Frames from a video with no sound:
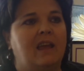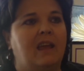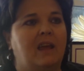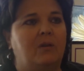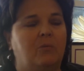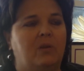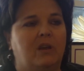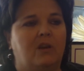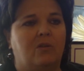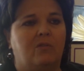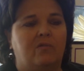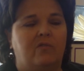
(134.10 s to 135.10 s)
And we
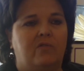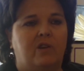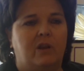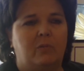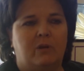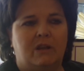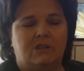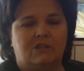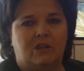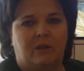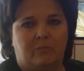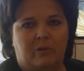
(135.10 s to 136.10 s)
are very
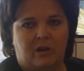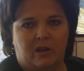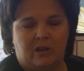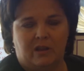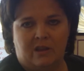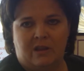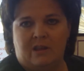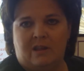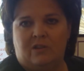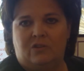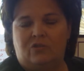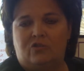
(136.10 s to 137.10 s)
much up on
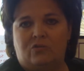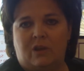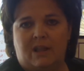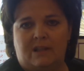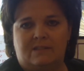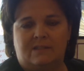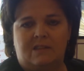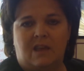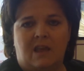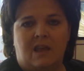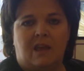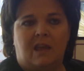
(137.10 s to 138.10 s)
new trends
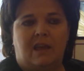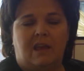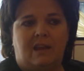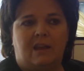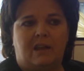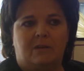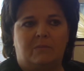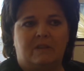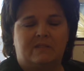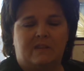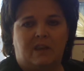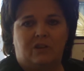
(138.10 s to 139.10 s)
and uh,
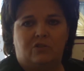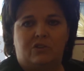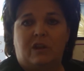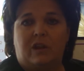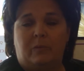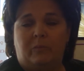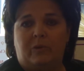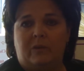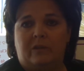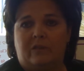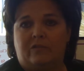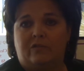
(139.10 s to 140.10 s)
designer type
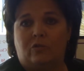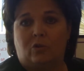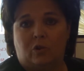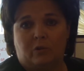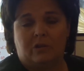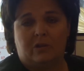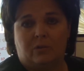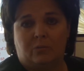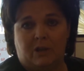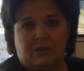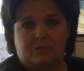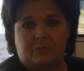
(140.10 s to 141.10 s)
floral
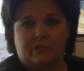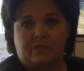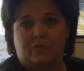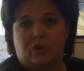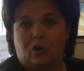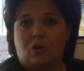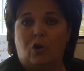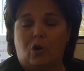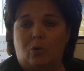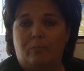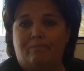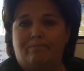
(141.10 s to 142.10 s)
arrangements for your
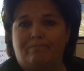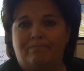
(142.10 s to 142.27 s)
home.